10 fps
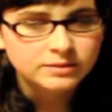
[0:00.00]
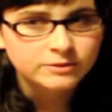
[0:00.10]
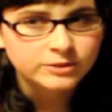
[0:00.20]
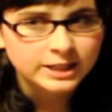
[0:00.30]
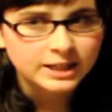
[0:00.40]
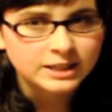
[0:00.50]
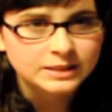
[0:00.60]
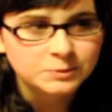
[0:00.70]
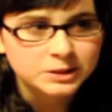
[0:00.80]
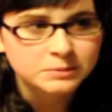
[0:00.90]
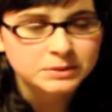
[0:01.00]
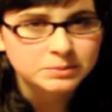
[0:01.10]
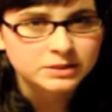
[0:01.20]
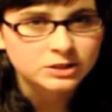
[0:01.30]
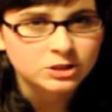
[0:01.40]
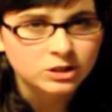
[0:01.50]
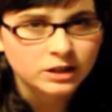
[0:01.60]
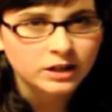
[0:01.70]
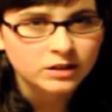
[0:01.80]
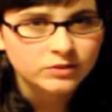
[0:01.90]
in reality, one of the people that took
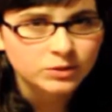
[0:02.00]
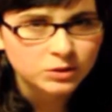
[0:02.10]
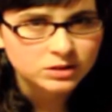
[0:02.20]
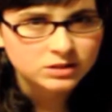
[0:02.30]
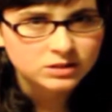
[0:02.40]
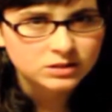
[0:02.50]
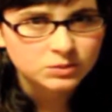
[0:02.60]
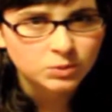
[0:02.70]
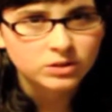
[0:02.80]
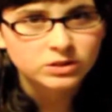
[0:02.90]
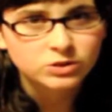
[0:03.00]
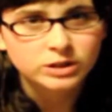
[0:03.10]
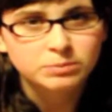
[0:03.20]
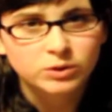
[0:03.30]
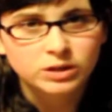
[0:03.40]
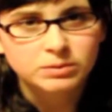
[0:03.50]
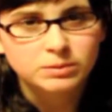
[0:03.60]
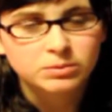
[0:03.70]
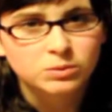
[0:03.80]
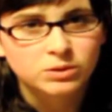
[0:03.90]
care of the horses while the trick pony
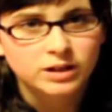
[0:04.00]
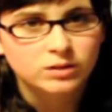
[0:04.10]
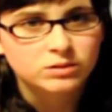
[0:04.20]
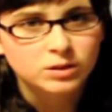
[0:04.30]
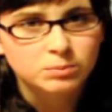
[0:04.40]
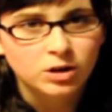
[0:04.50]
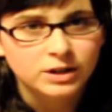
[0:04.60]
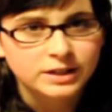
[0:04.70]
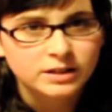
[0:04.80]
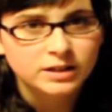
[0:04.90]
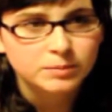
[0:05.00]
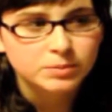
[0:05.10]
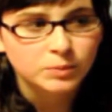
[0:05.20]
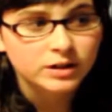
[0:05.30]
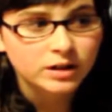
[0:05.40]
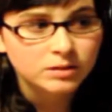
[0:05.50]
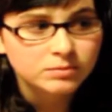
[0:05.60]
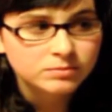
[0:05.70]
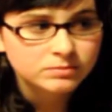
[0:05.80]
people were out, you know, partying it up and whatnot.